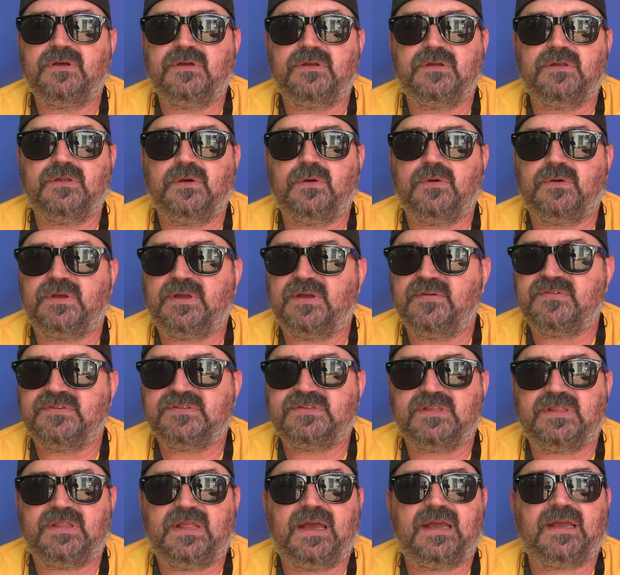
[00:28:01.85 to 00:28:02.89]
you know, give
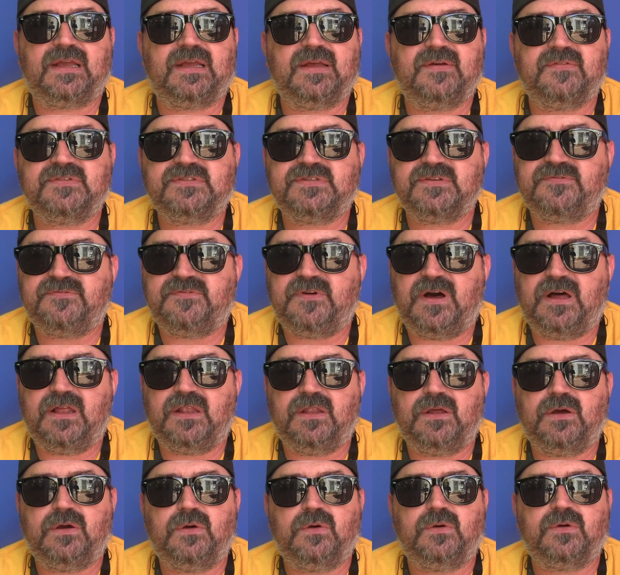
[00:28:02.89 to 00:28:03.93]
us a like, give us a
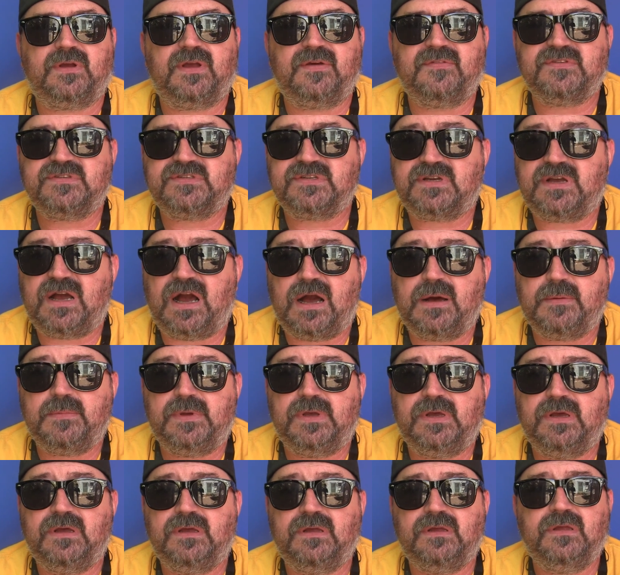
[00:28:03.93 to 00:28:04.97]
follow, give us a
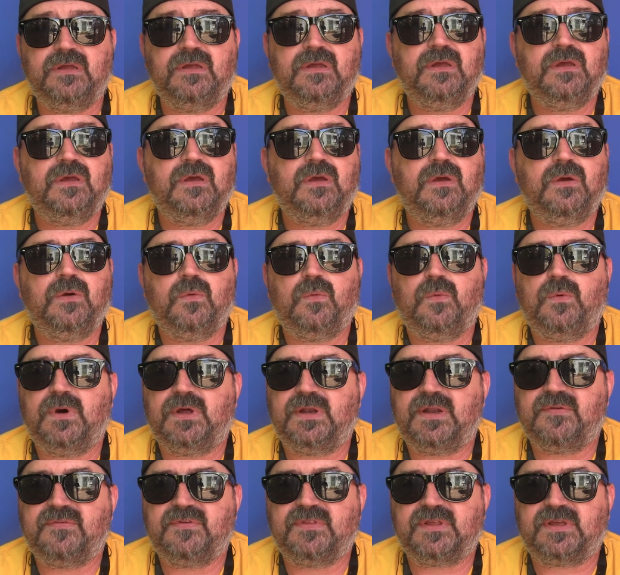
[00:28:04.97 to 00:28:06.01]
comment,
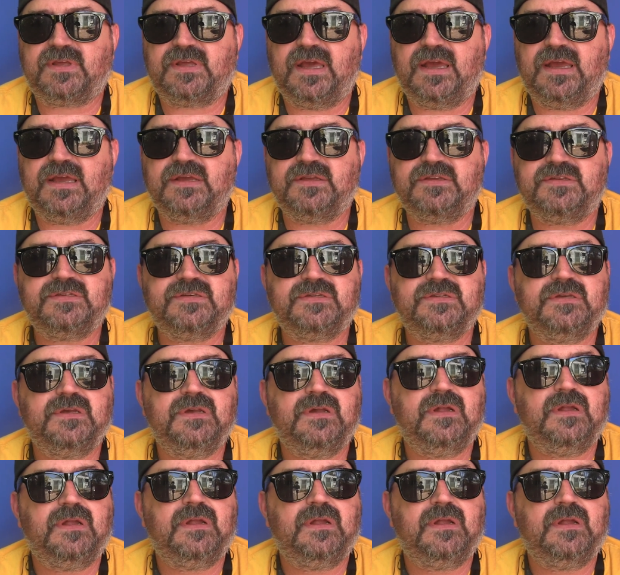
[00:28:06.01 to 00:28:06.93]
whatever the case.